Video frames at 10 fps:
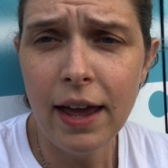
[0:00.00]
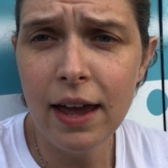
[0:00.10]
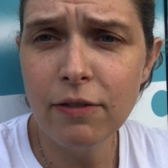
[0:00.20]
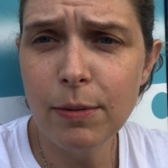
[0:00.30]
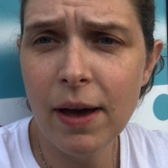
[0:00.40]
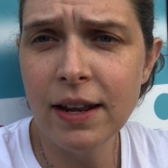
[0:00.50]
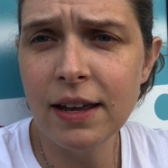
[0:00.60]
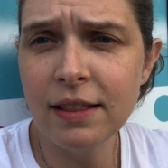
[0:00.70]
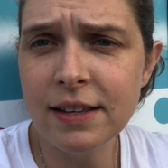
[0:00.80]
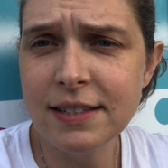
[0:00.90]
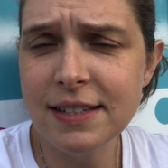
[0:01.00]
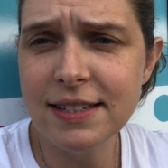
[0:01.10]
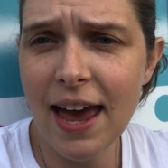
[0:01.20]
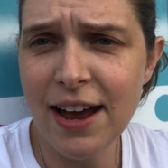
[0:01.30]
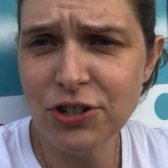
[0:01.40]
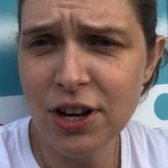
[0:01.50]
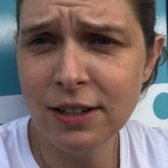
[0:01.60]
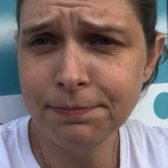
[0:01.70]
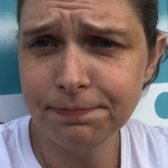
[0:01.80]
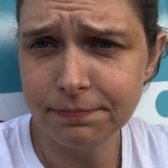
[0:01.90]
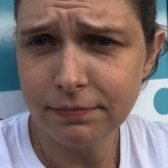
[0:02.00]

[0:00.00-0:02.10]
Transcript: Hey everybody, this is Tasha,